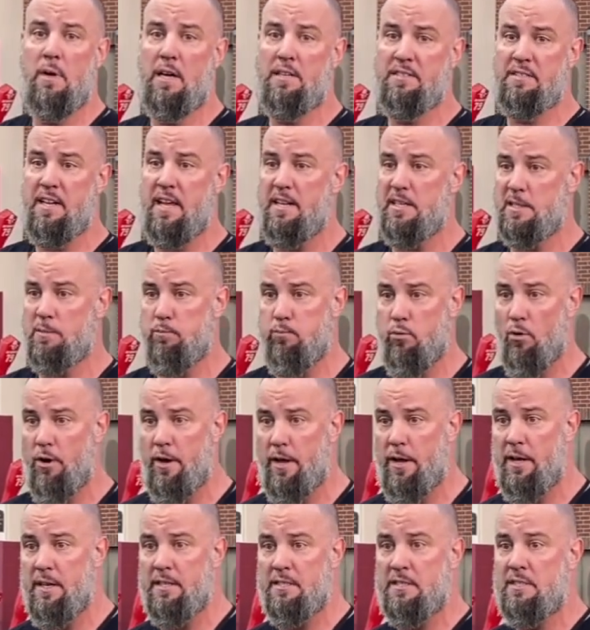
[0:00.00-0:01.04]
Dennis
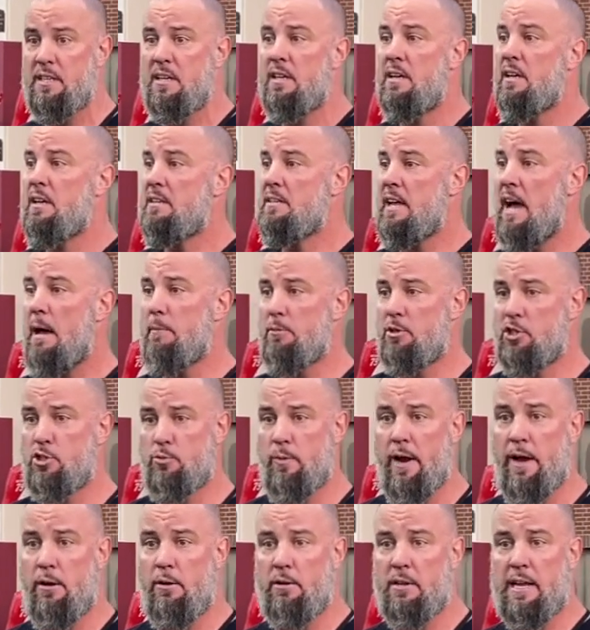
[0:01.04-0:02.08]
Briggs, Thomas
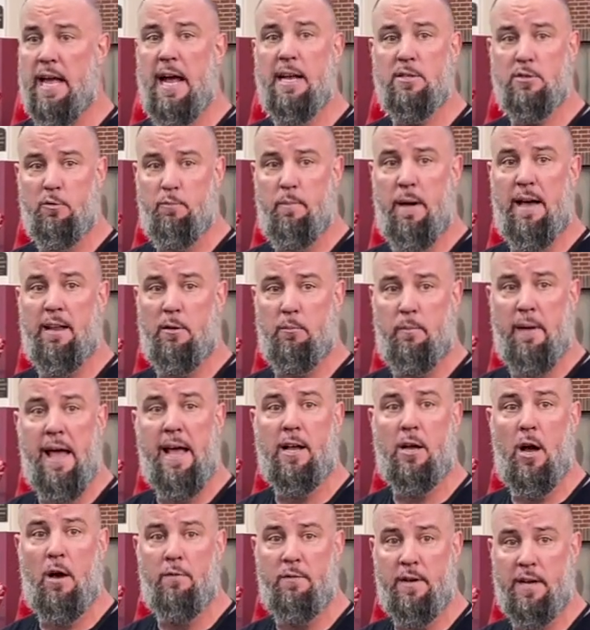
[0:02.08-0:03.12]
Schrader, guys who battled
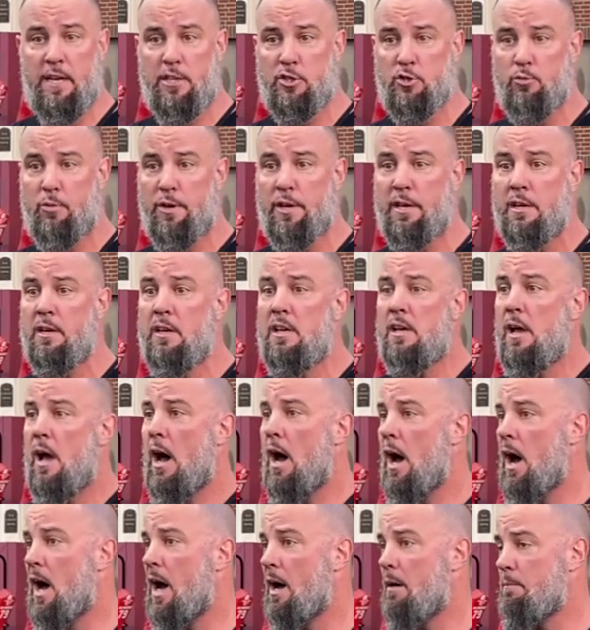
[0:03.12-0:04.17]
back off an of injury.
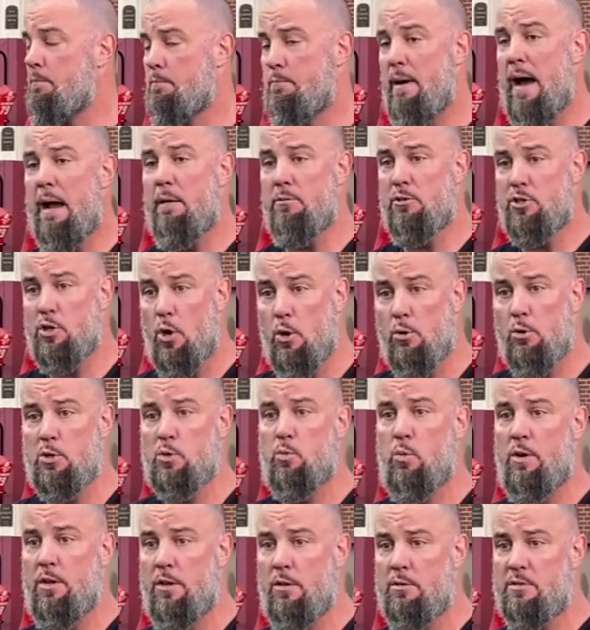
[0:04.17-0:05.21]
Uh, Byron Turner's
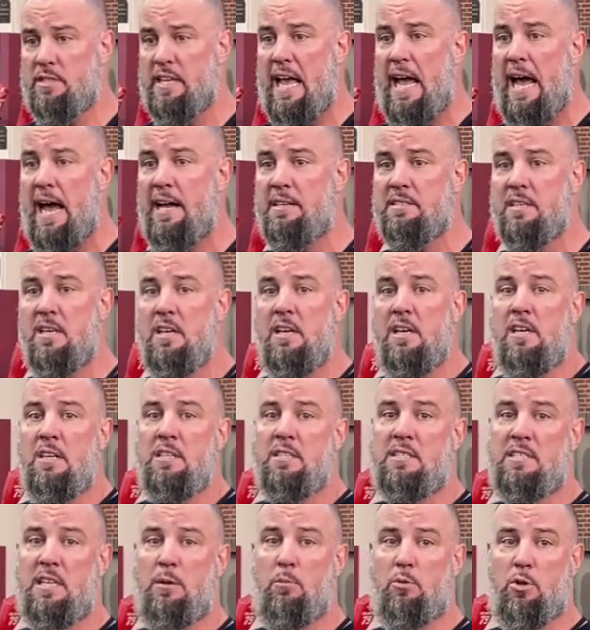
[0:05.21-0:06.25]
one of those guys.
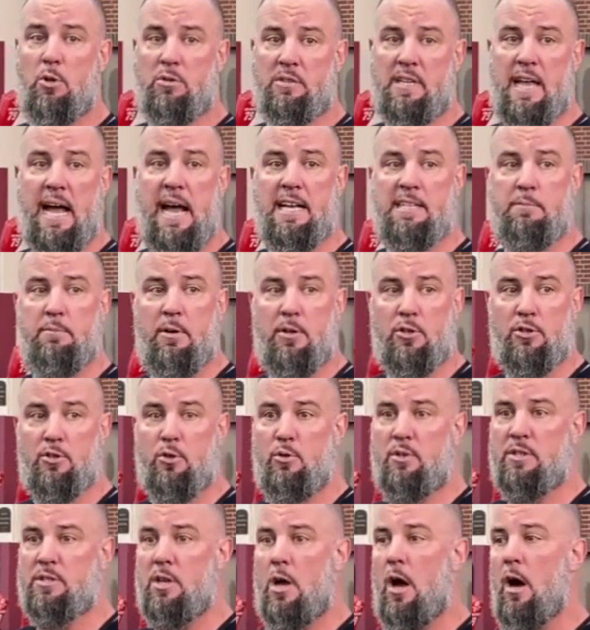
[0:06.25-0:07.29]
See what those guys be able to do
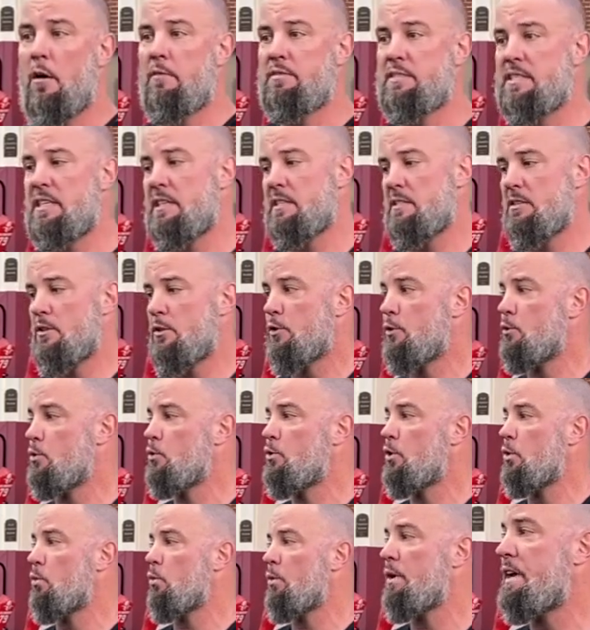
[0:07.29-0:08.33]
this offseason
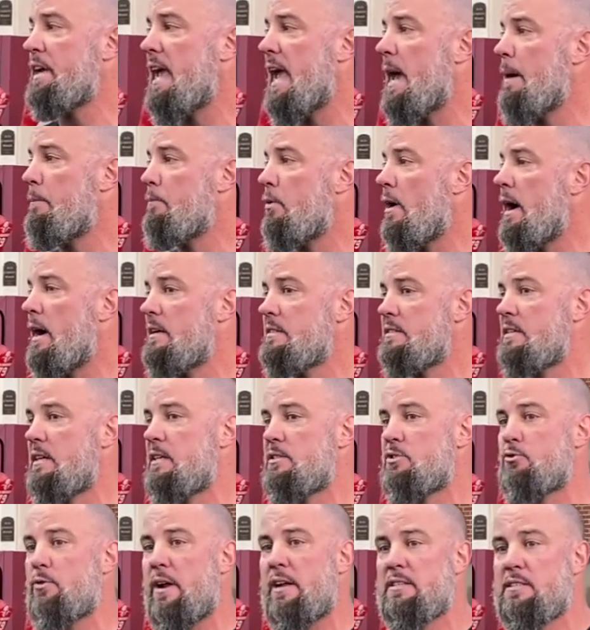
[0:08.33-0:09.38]
through the rehab
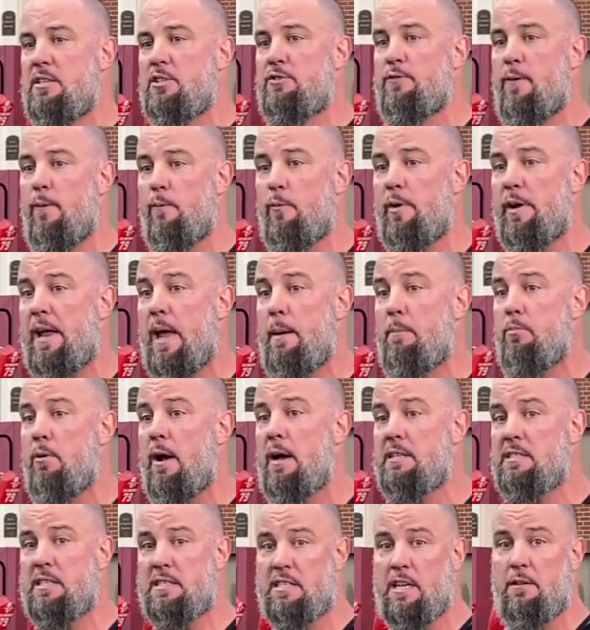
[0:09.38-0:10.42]
process, transition from rehab
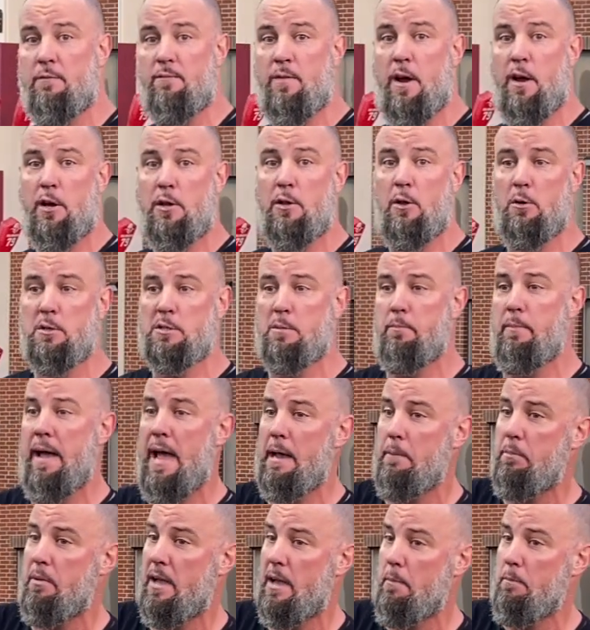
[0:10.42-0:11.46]
process, getting very close to
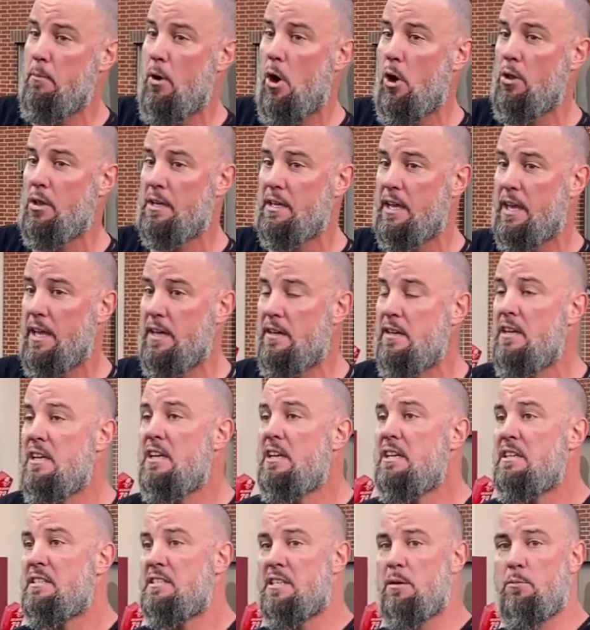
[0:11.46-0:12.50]
back playing ball again.
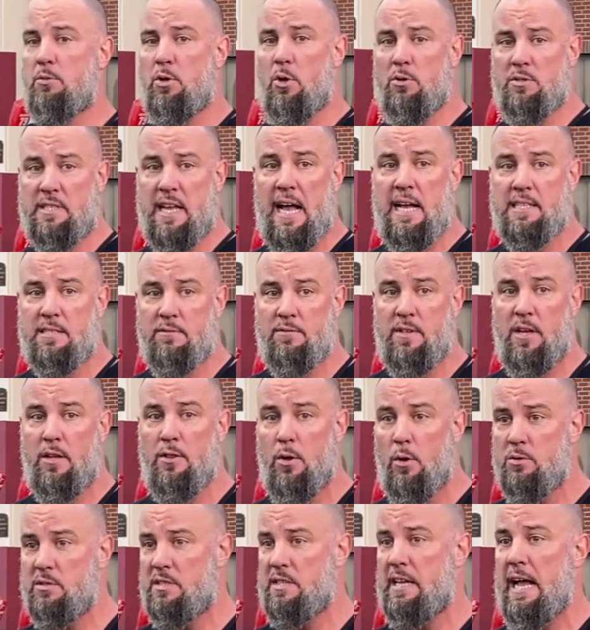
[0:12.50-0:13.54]
See what those guys have done.
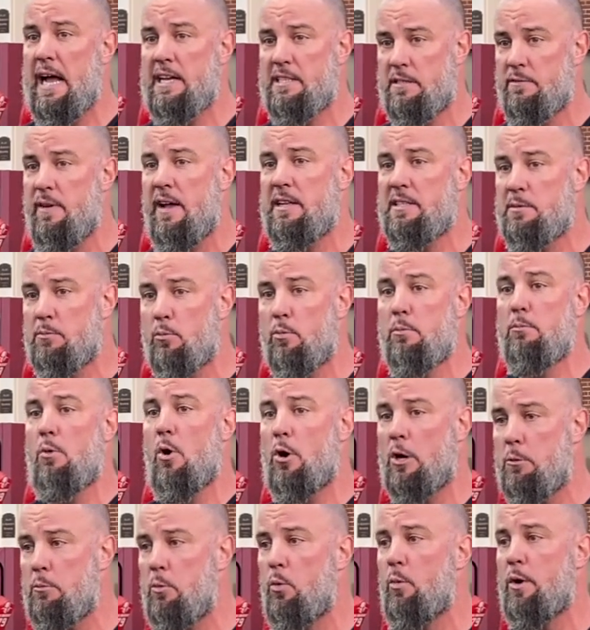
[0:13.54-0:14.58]
Those are the guys that have had some
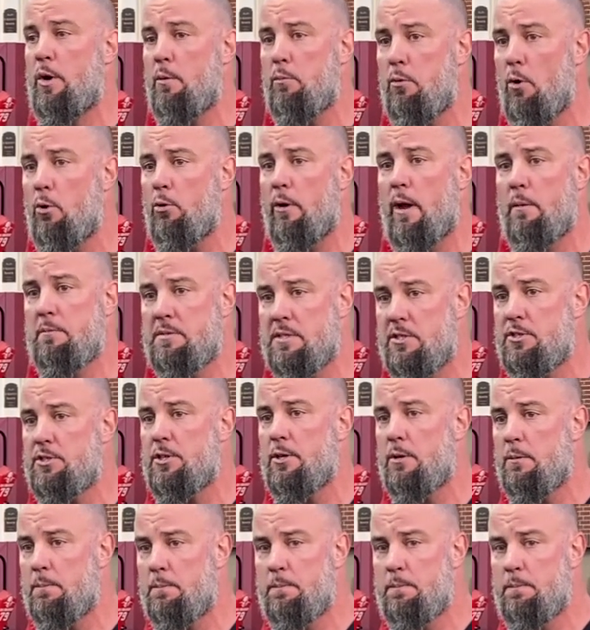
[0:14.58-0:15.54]
remarkable winter programs this year.